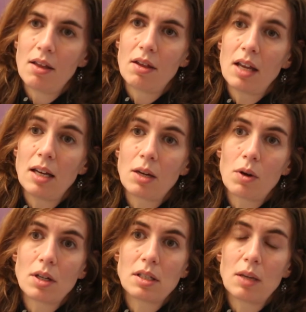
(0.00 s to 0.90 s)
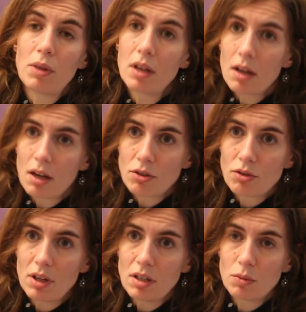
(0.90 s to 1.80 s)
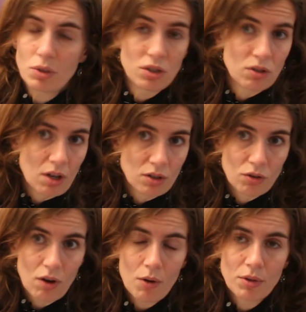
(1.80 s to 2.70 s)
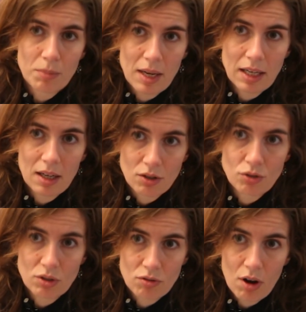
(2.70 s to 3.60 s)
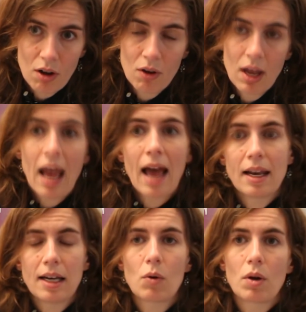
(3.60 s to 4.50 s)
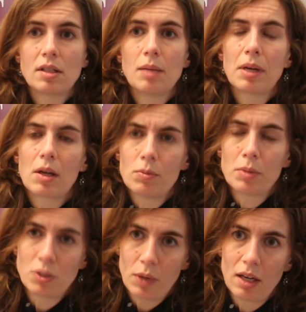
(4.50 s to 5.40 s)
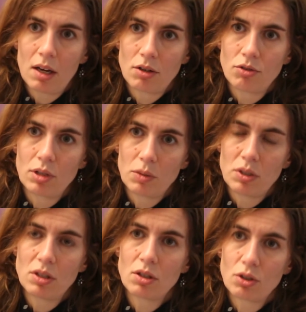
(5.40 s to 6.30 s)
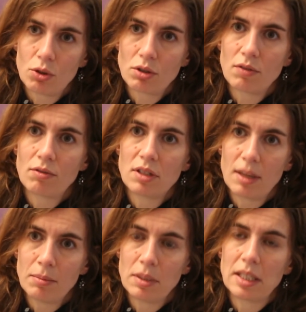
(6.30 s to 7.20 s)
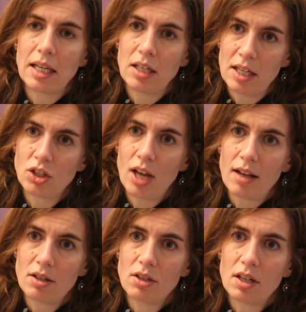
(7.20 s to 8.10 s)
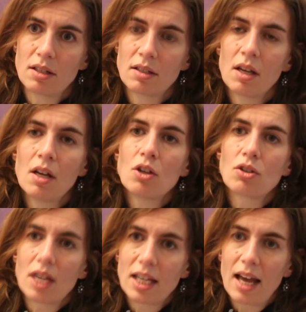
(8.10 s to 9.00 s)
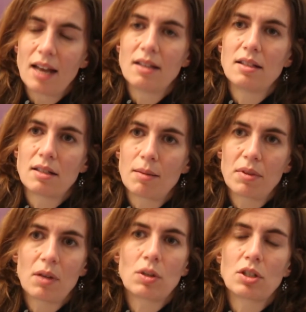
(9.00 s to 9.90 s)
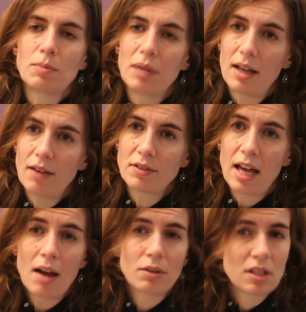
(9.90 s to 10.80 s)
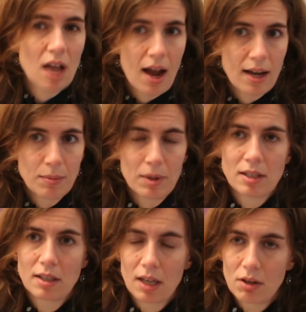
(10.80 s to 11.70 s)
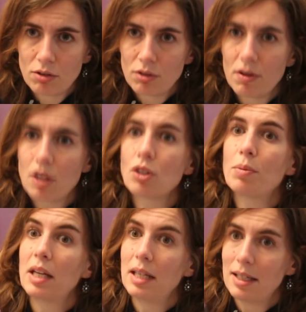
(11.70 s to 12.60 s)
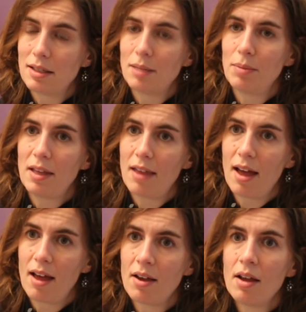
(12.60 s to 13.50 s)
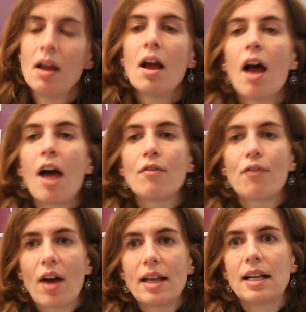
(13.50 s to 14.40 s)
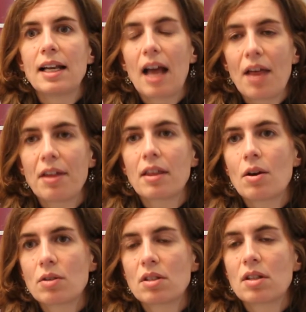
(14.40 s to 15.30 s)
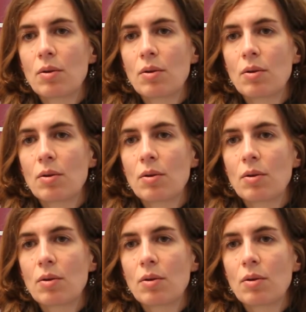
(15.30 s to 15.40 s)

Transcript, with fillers: The inequality within countries, which is going to grow as many countries grow, and inequality be between countries, which is a source of resentment and, and challenges. So again, this is something which has been left out. It's highly politically controversial, but it needs to be there. And finally, I think there was,